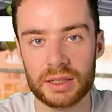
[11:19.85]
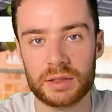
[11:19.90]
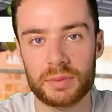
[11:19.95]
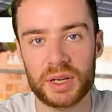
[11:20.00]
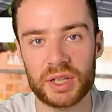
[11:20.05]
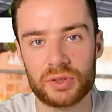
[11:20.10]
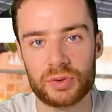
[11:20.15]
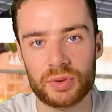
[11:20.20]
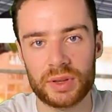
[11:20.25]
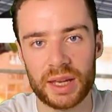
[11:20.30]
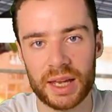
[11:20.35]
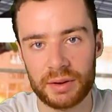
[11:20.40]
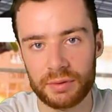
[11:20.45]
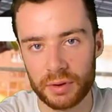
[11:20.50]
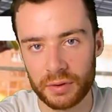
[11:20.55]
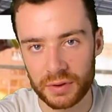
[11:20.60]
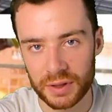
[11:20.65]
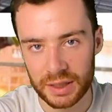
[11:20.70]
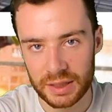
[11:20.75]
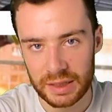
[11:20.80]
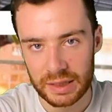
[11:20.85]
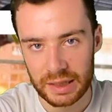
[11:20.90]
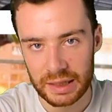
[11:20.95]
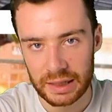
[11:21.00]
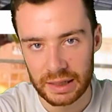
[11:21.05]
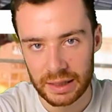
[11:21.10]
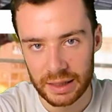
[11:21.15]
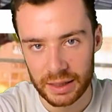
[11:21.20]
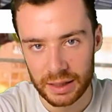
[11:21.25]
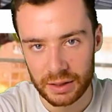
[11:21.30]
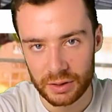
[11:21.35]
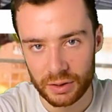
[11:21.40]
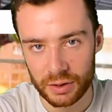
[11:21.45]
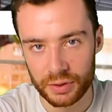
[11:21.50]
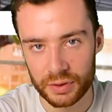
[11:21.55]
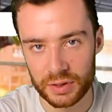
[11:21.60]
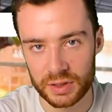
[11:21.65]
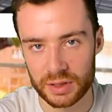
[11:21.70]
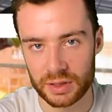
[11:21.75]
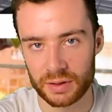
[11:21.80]
to make sure that everything is clean
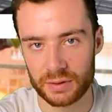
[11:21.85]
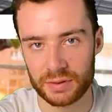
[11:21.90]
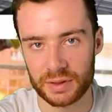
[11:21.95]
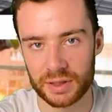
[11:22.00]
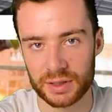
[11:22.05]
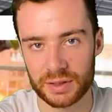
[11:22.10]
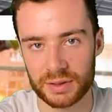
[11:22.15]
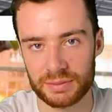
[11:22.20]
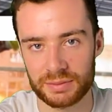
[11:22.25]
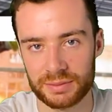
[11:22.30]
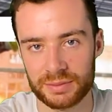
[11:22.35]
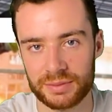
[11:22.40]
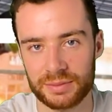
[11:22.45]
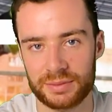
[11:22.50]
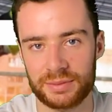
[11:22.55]
on the surface.